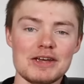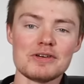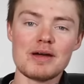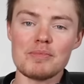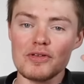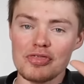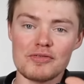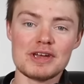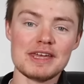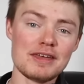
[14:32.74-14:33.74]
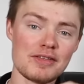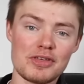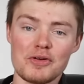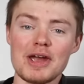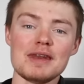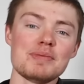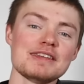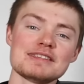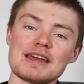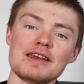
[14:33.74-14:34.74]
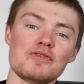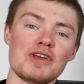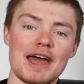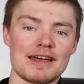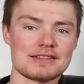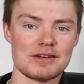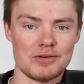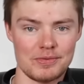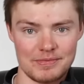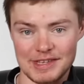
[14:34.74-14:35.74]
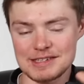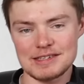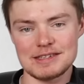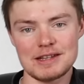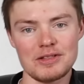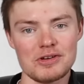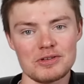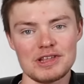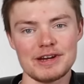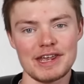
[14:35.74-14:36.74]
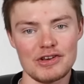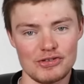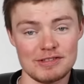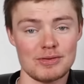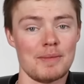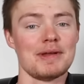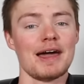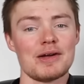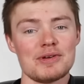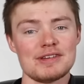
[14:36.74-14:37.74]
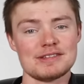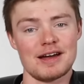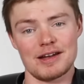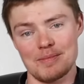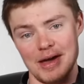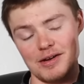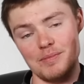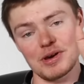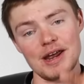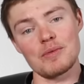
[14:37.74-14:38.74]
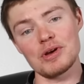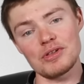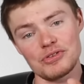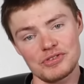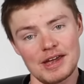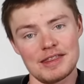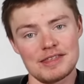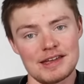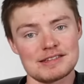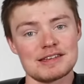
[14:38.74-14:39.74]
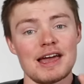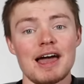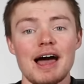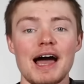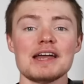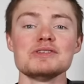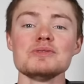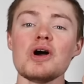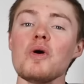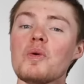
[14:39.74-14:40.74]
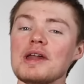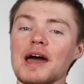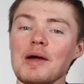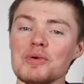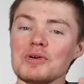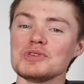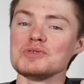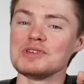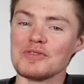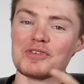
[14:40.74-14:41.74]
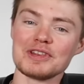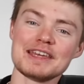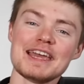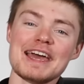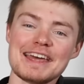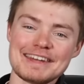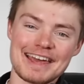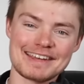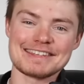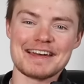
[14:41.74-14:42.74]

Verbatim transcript: Year number three, the grain bin site fiasco. This is still under litigation, so I'm not going to talk about it, but I will say this. I do know what I will do differently next